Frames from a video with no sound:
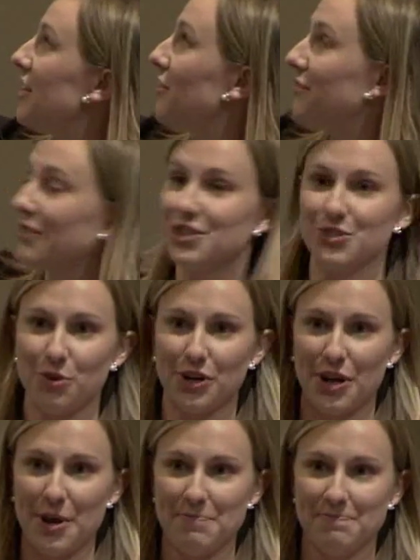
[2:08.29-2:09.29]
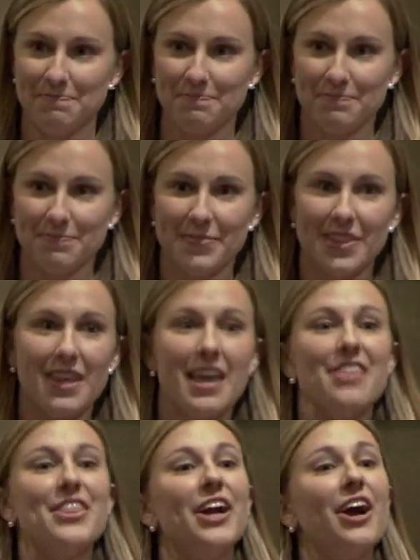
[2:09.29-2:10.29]
yield for sorghum.
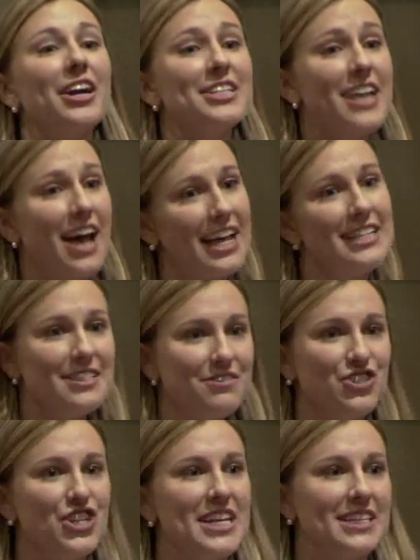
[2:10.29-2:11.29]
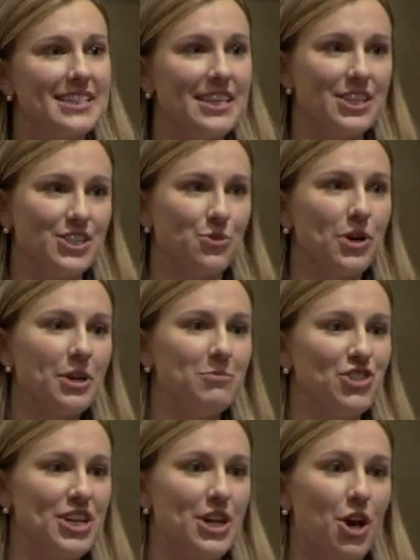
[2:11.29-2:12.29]
There are tons of genes in the sorghum
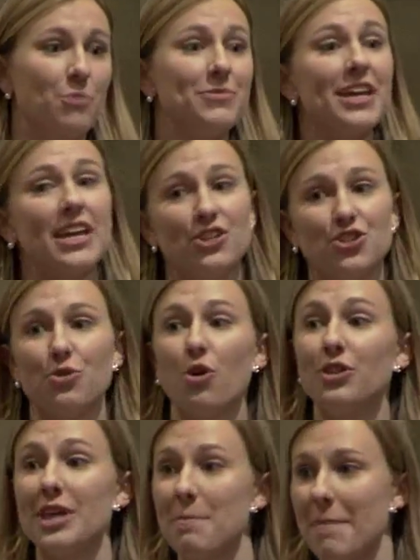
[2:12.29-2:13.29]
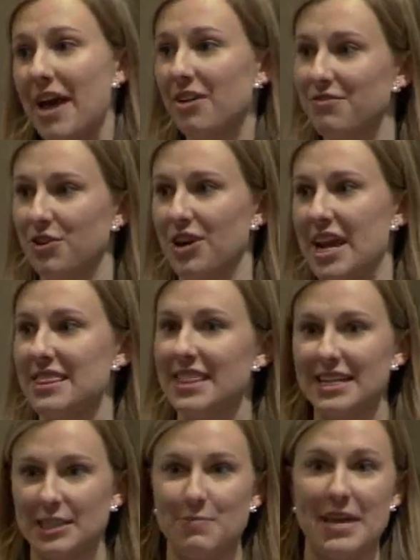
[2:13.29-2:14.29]
genome that control the amount of grain that
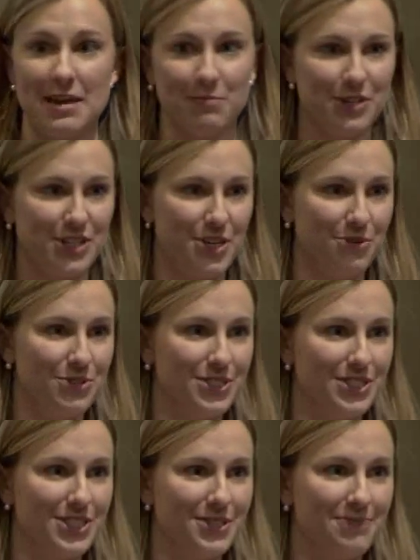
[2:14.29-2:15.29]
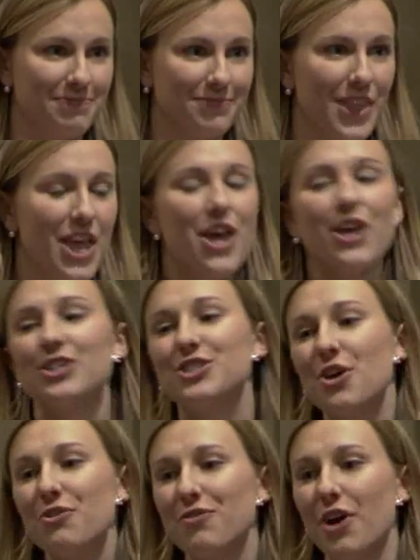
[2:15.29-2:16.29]
is being produced.
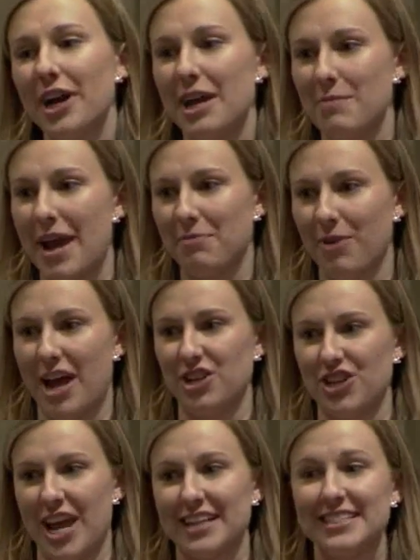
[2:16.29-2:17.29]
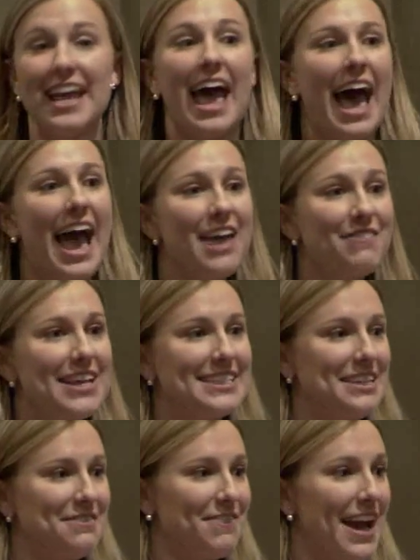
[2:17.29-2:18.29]
So far in my project, I have
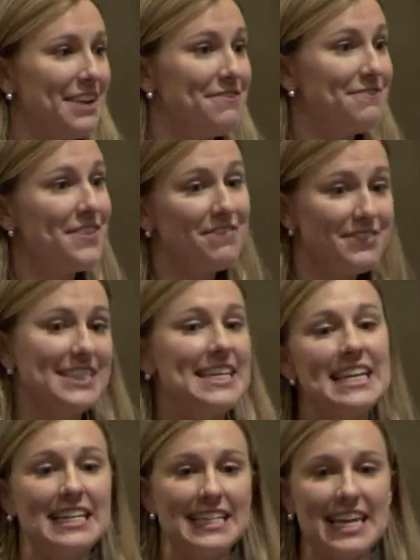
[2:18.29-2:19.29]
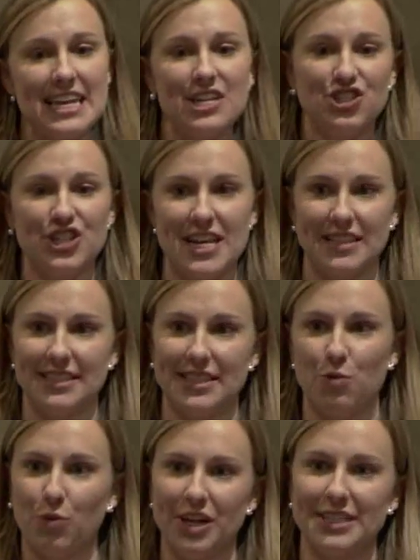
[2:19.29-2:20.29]
identified 15 key genes
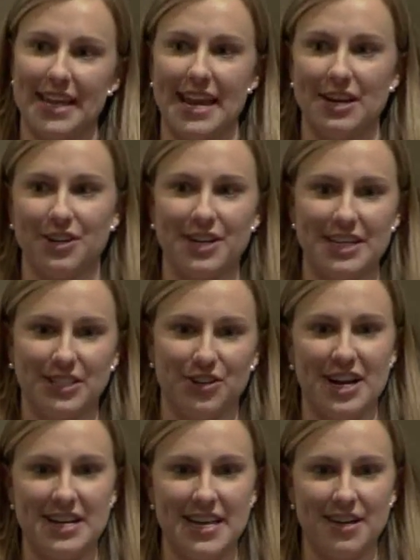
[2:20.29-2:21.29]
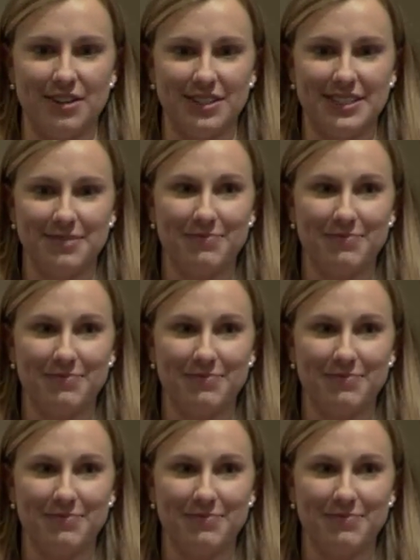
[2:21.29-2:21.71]
that work to increase grain yield.